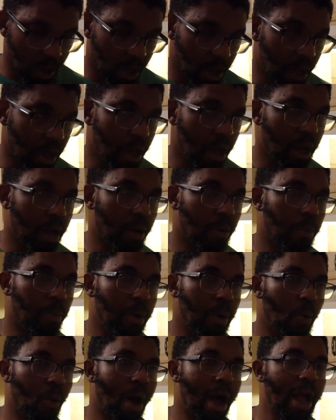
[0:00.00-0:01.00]

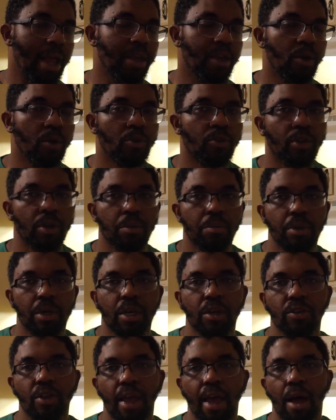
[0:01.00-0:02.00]
But why use it?
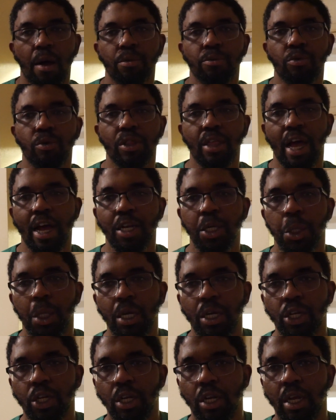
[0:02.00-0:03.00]
Because it helps with
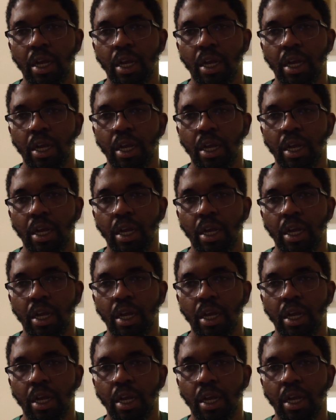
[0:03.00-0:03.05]
hydration.